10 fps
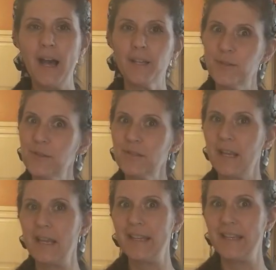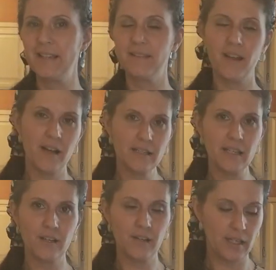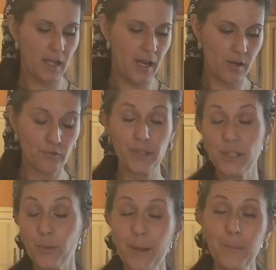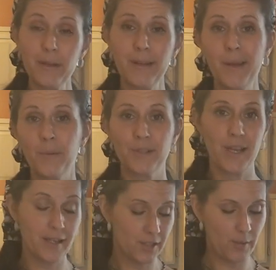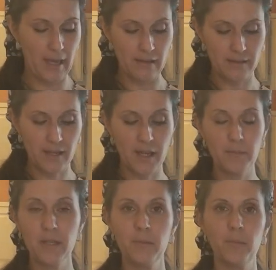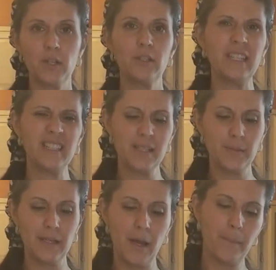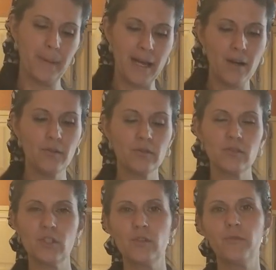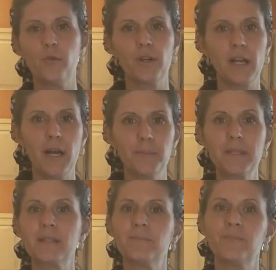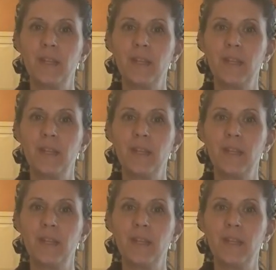I used a non-dairy Rich Whip, which I had to do ahead of time, but you need it to be about 2 to 4 cups.